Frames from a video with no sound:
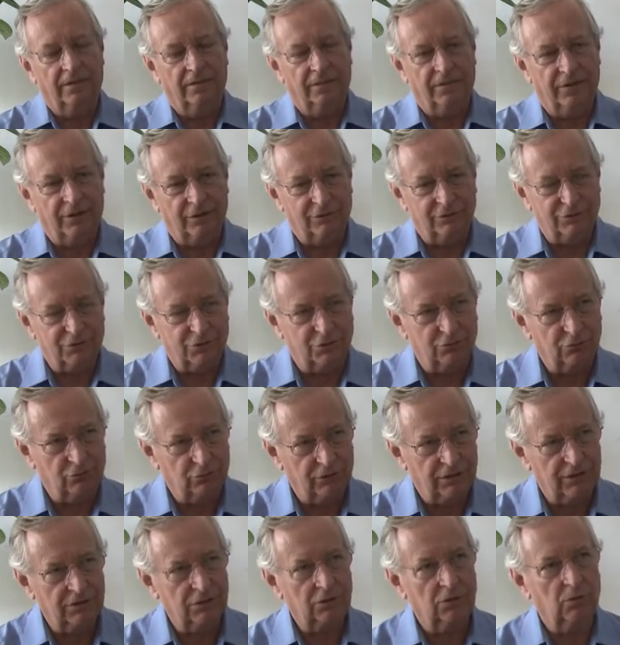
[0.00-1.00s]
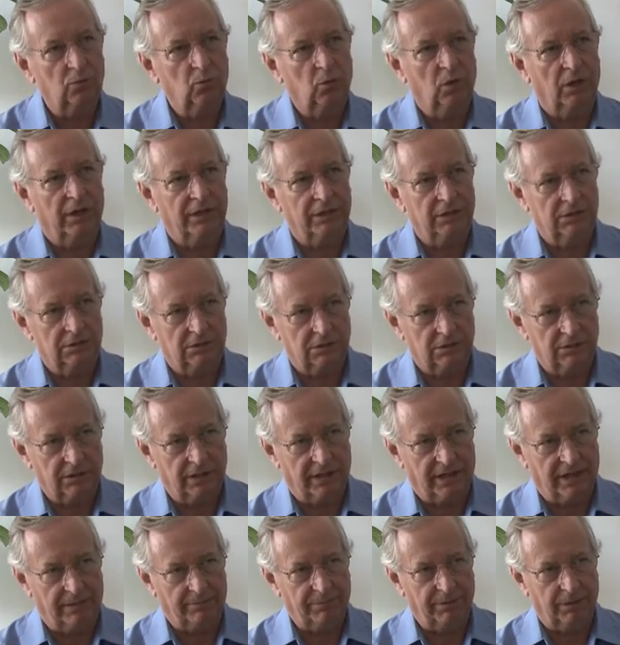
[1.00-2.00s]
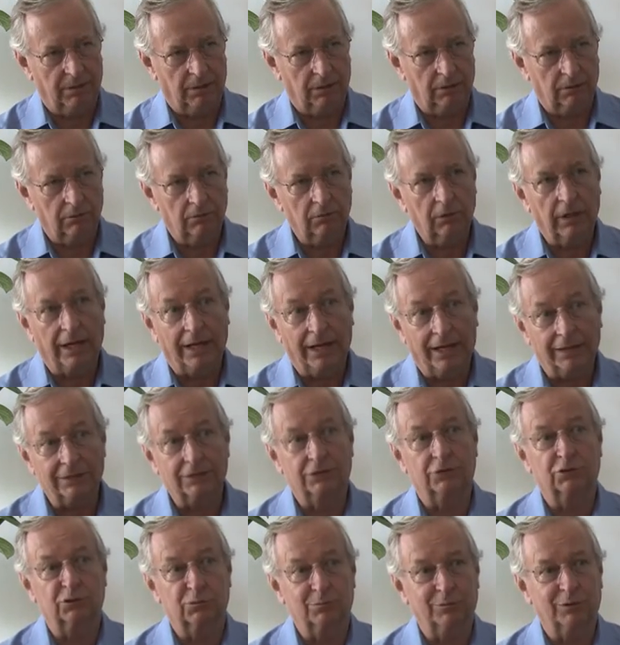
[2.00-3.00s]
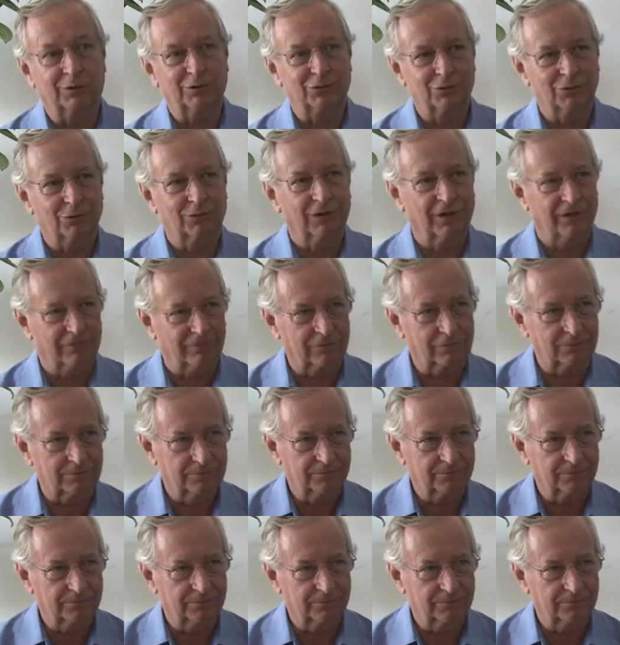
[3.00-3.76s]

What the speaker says: there is a reason why this is happening at the spiritual level.